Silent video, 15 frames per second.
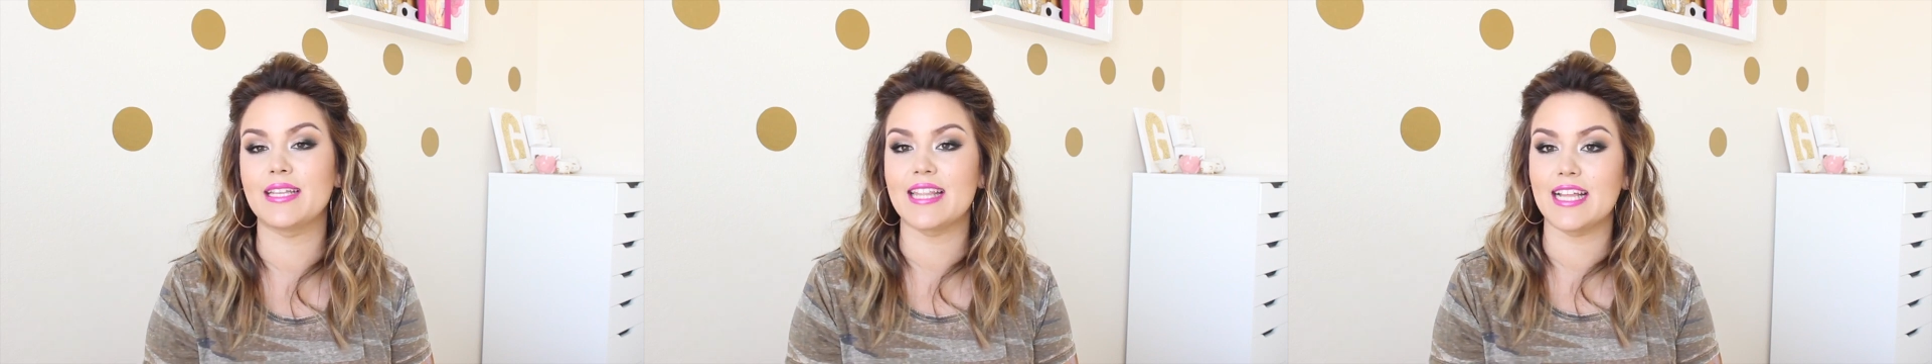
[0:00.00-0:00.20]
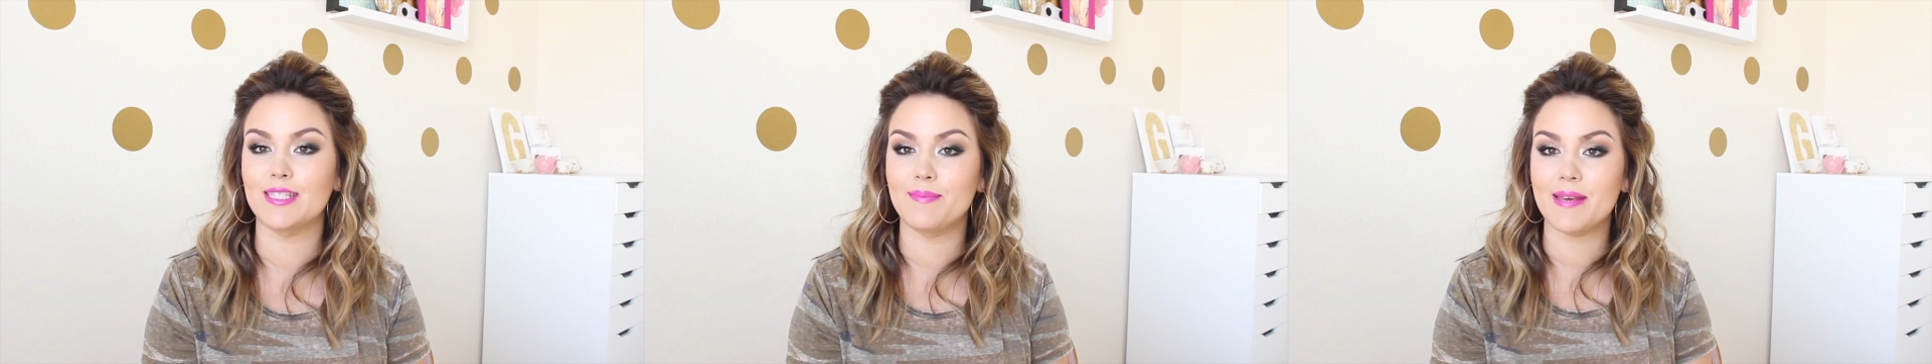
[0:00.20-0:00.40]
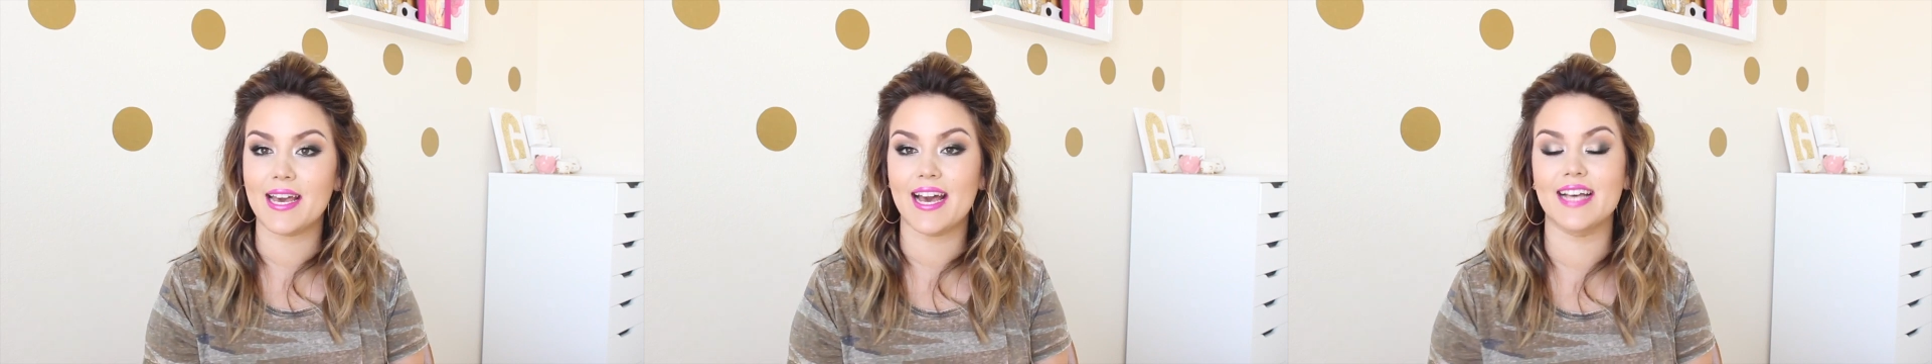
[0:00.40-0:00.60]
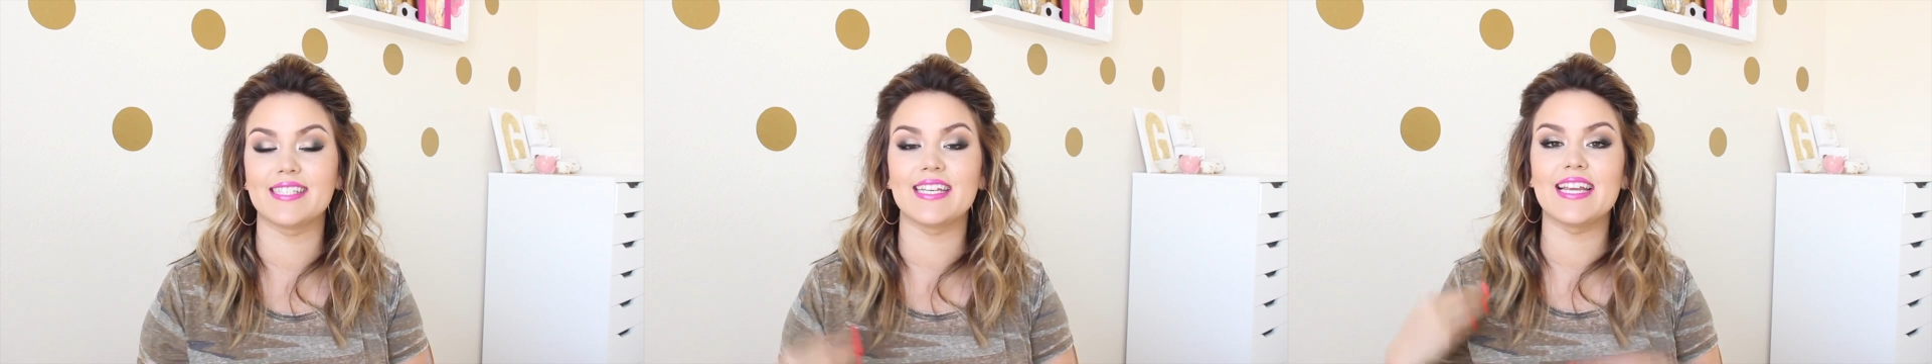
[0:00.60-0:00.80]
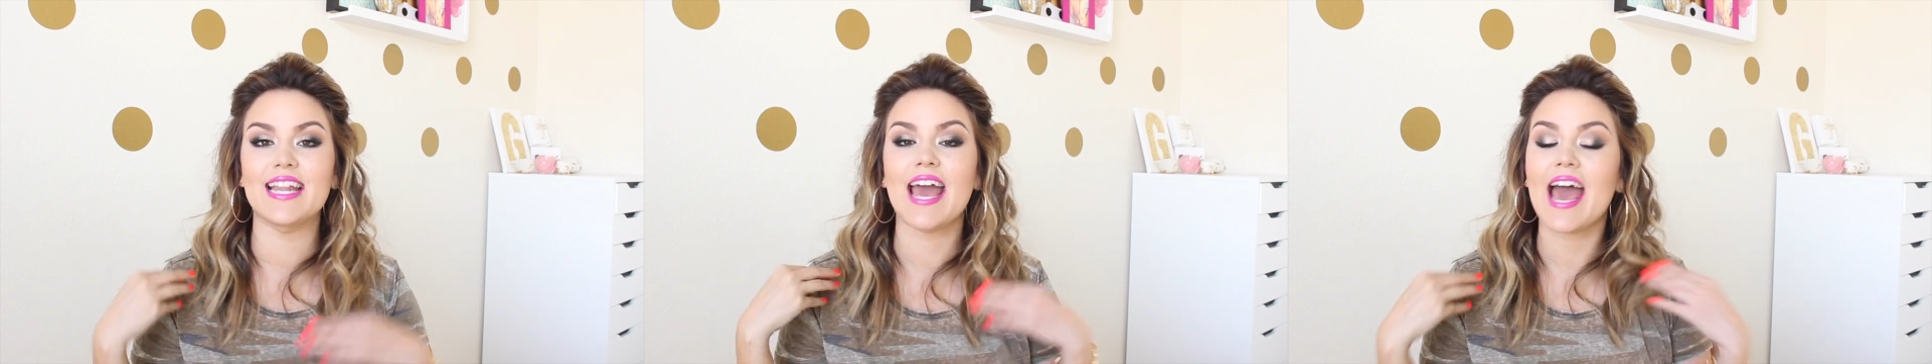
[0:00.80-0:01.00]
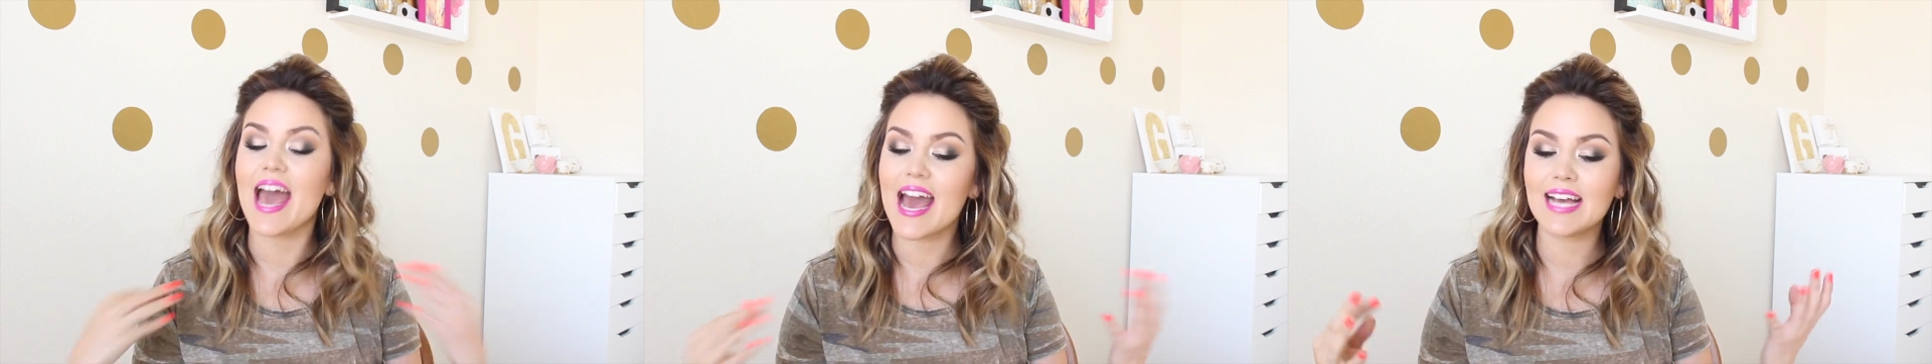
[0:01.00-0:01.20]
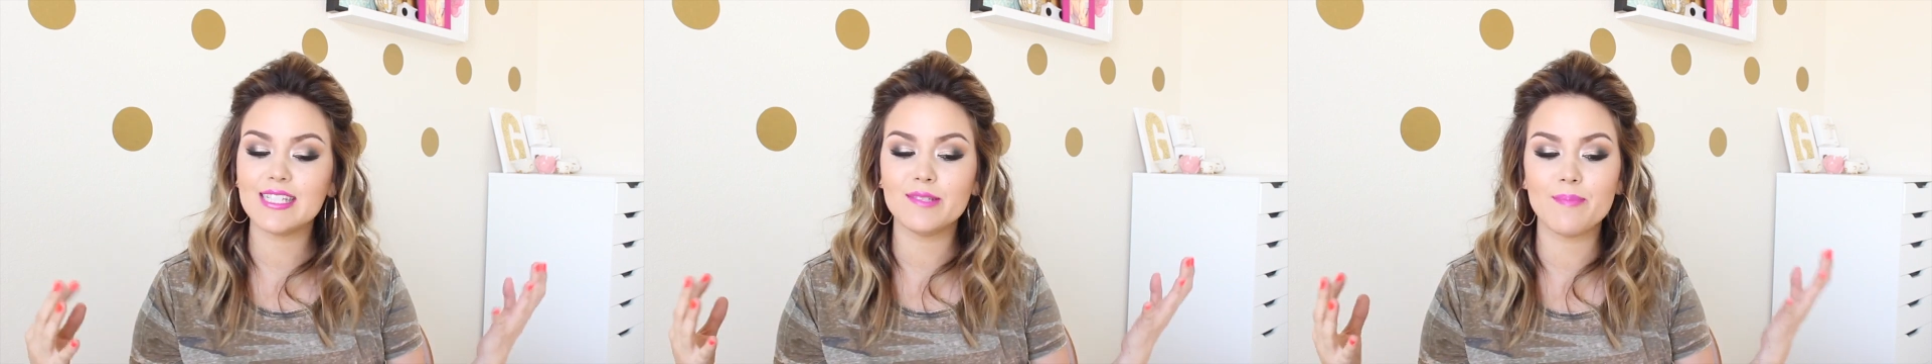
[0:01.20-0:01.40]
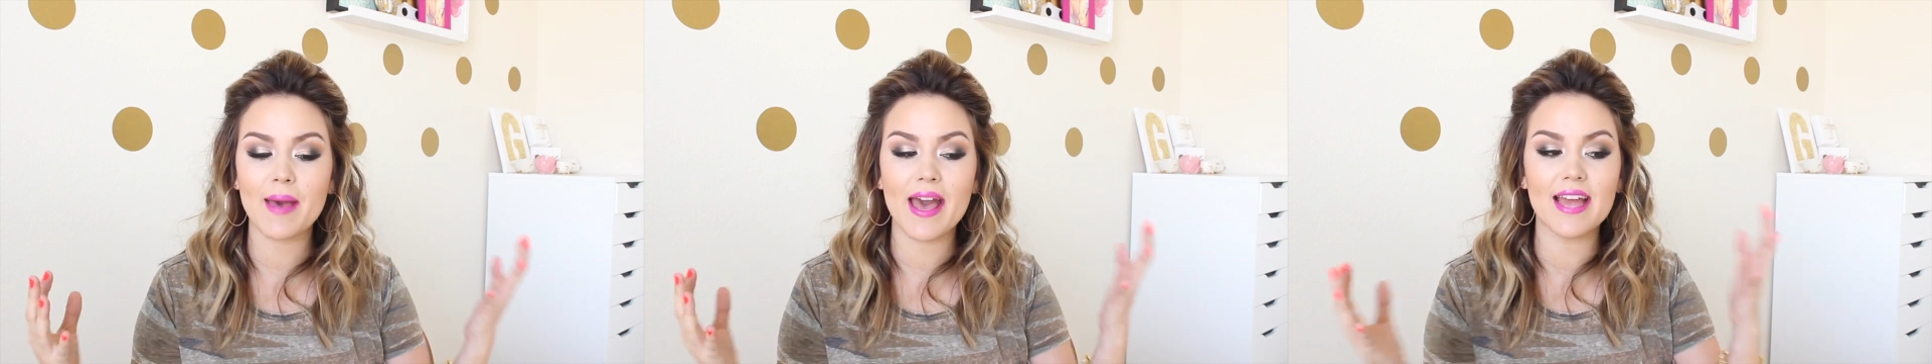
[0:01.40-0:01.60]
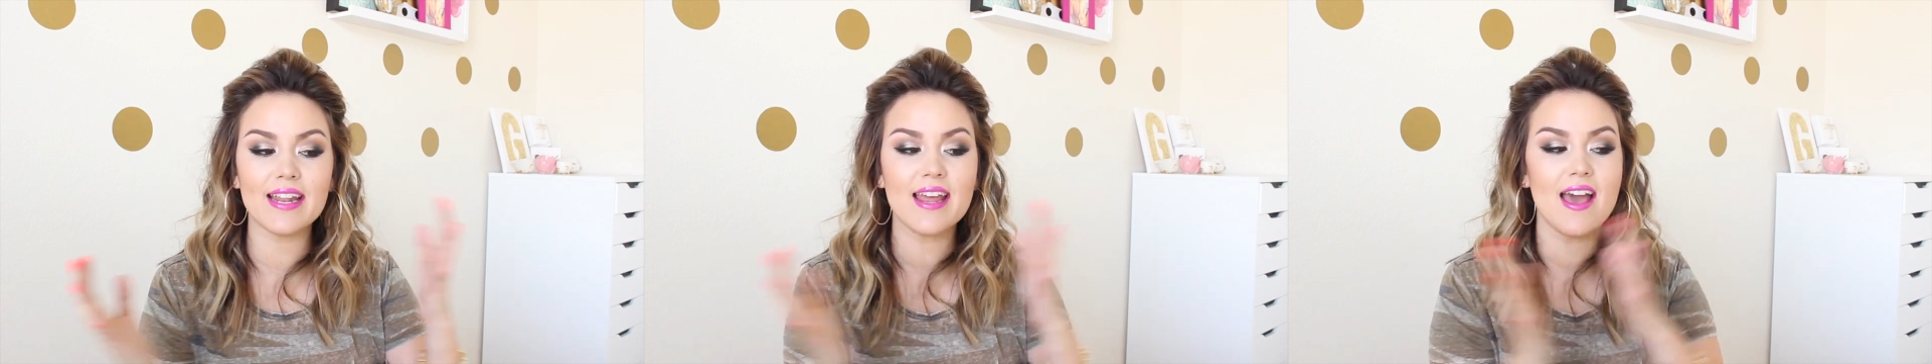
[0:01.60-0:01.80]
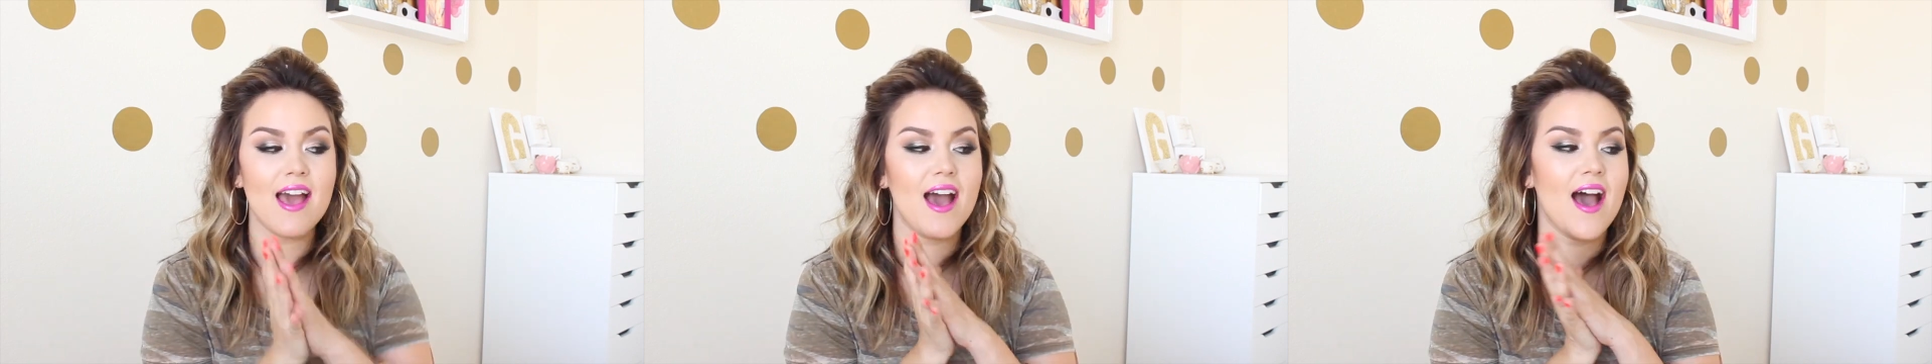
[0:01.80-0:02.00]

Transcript: and that's because it has been.